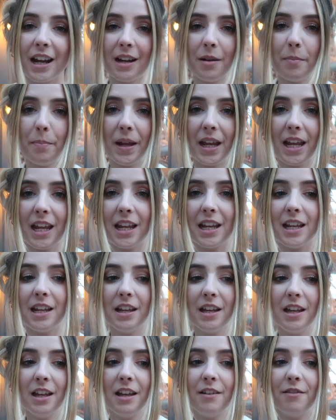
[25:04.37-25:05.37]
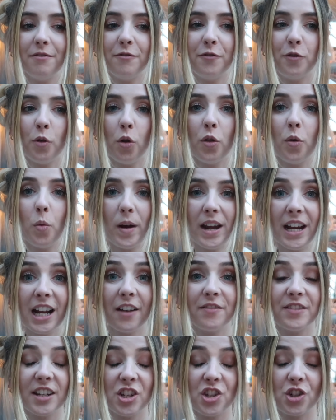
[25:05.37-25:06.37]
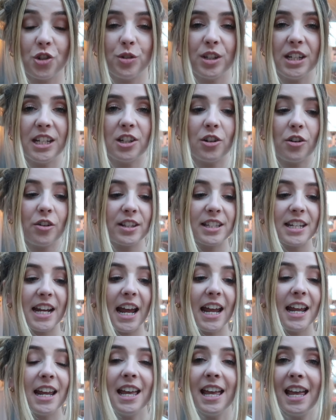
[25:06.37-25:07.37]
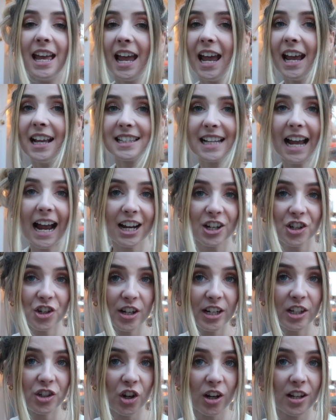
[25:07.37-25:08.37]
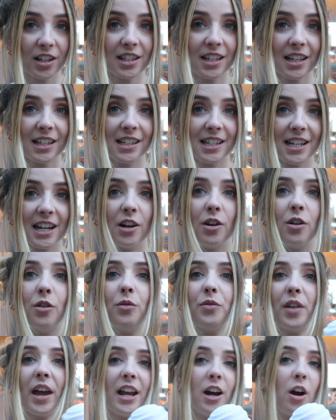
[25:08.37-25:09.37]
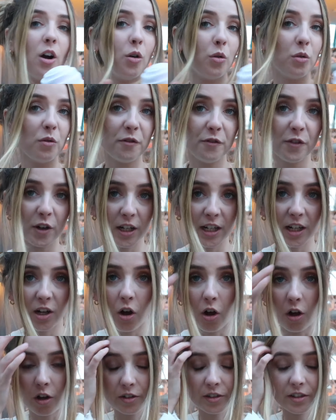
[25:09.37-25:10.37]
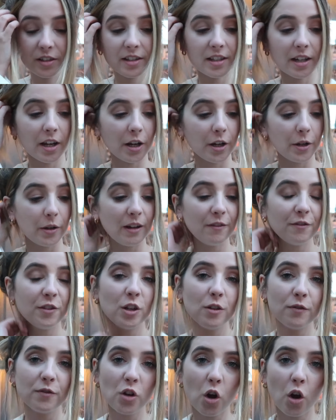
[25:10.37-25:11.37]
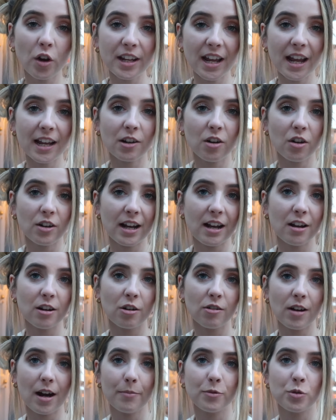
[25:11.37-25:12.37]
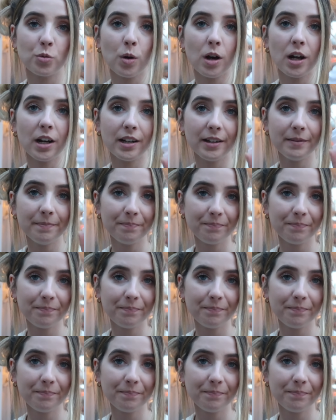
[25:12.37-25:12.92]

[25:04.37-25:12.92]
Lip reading: going to be for the week of Digital Detox Day, it's actually just until they are all fully gone. So if you've not yet gone out and grabbed one,